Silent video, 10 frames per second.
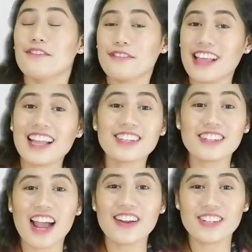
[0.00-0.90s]
Flat
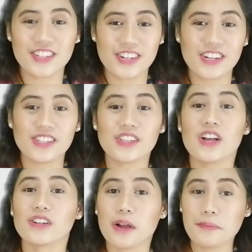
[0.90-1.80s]
characters
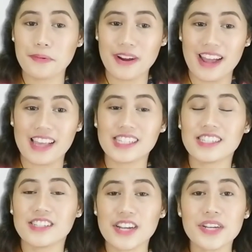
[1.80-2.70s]

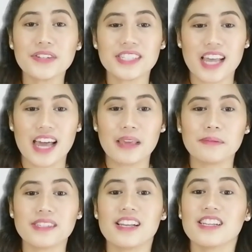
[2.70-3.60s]
comprise
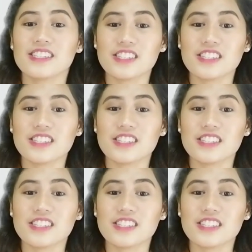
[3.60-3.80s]
stereotypes